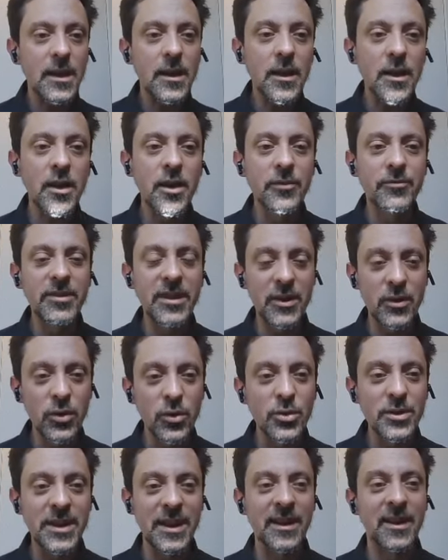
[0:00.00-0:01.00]
of
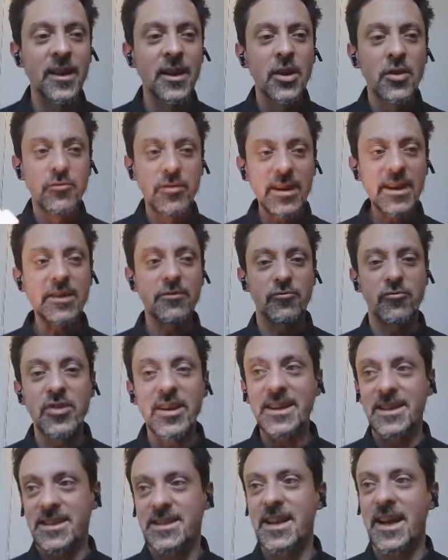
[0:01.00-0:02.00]
recording really
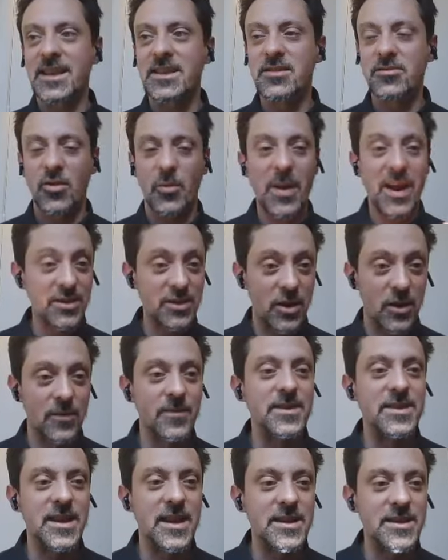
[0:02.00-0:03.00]
rich data about a
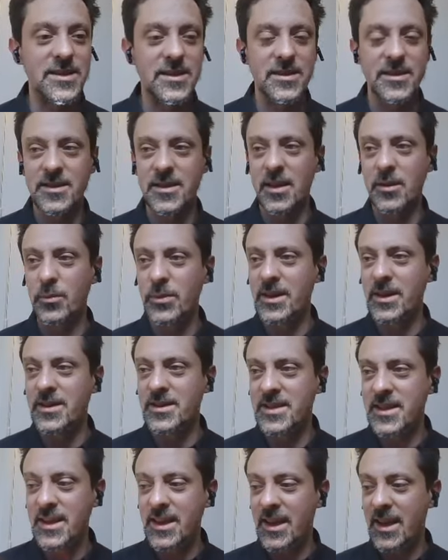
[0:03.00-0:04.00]
conversation. So we can
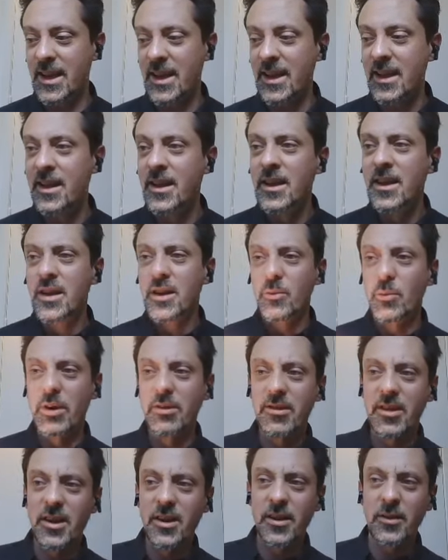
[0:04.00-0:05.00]
see here
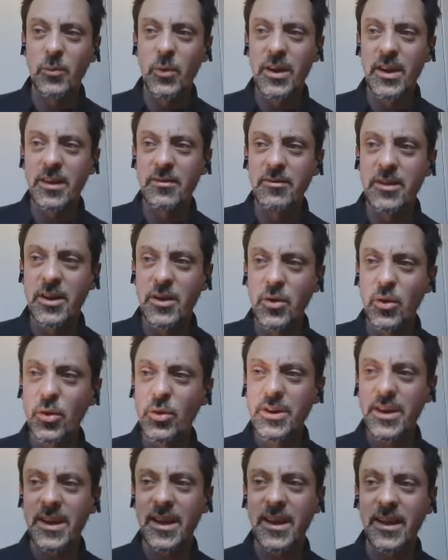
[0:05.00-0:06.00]
we're
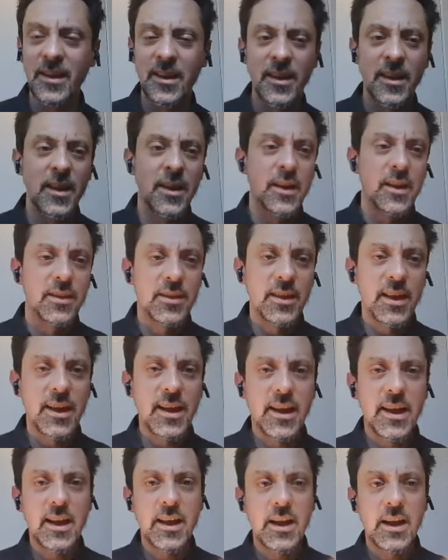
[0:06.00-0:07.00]
recording
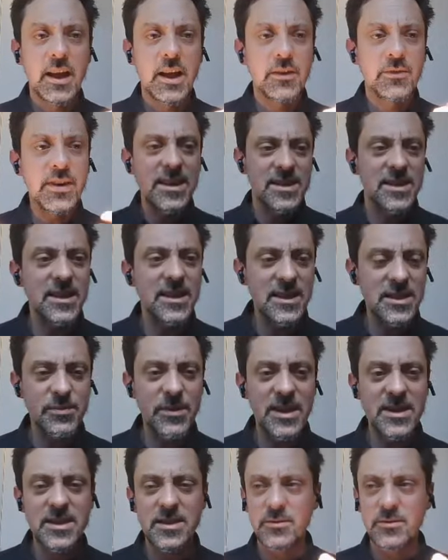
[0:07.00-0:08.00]
their facial
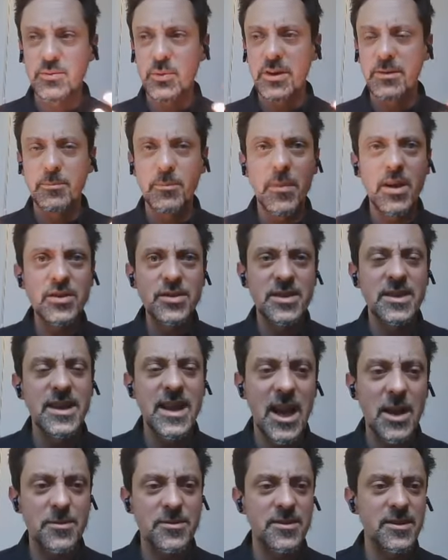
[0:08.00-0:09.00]
expressions, we're motion
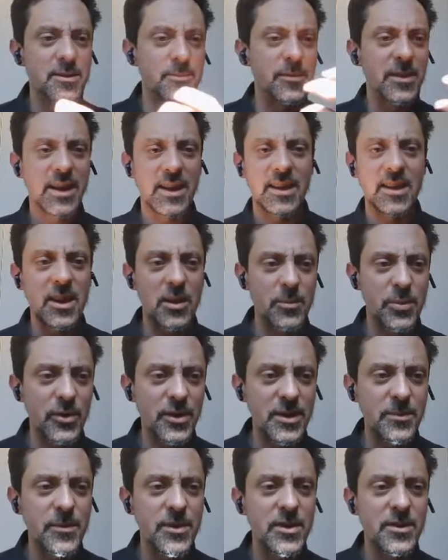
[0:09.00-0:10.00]
capturing, getting their
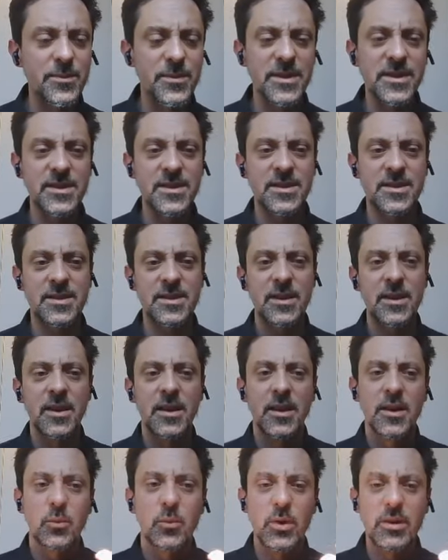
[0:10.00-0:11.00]
body movements,
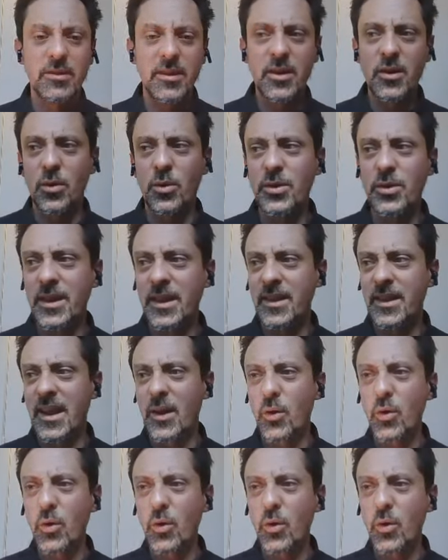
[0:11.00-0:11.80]
we're recording their